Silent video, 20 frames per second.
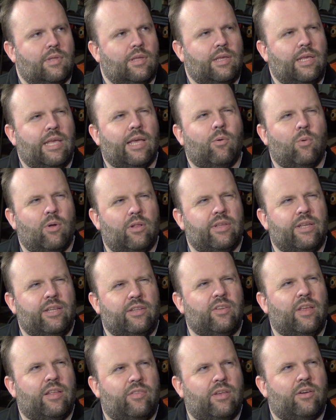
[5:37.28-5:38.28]
Yeah, well,
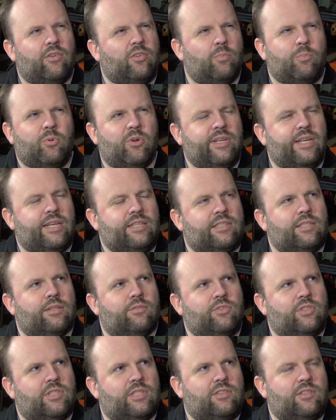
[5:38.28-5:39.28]
there's a
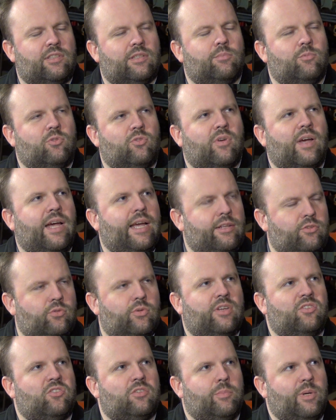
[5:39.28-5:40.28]
predictive system trying
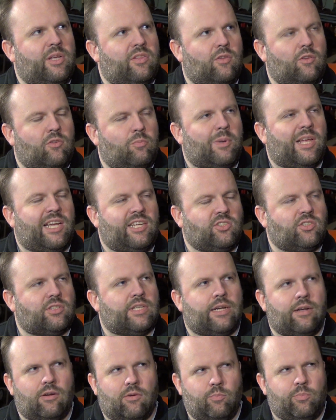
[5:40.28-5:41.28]
to estimate the
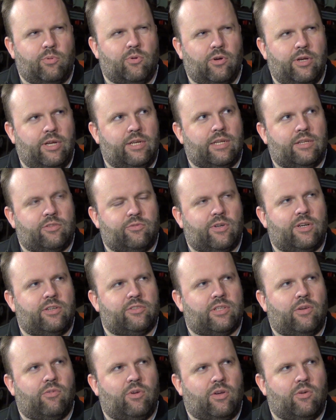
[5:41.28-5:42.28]
splashdown point, as far
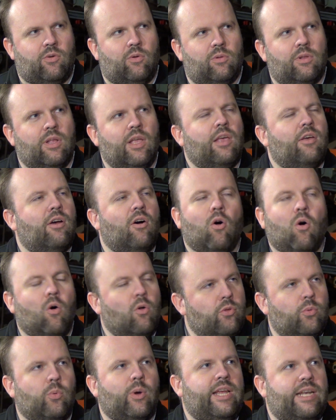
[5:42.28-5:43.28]
as I recall,
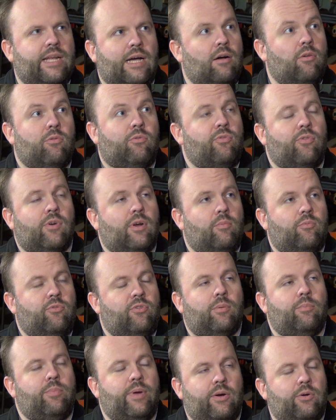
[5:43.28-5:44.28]
all the way down from
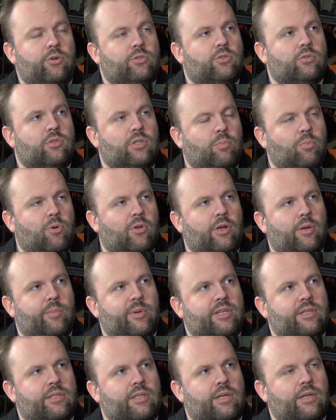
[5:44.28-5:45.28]
parachute
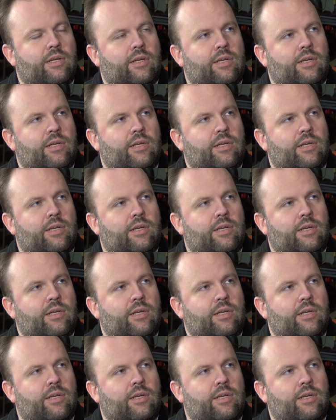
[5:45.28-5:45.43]
deployment.